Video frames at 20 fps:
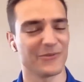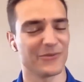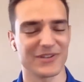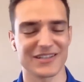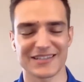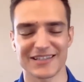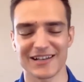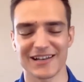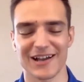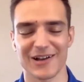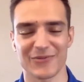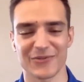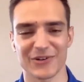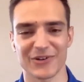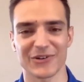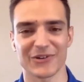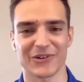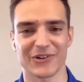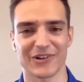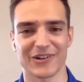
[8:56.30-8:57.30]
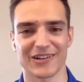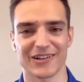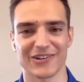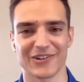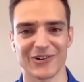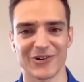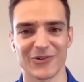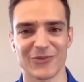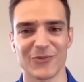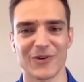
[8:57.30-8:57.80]
we still have a
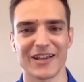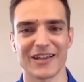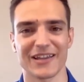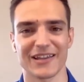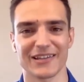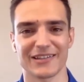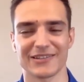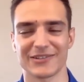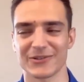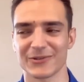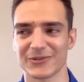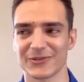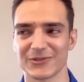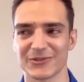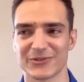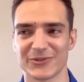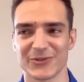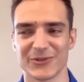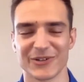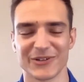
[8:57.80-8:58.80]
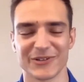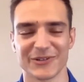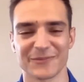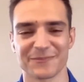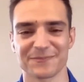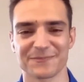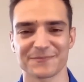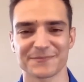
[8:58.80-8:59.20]
long way to learn.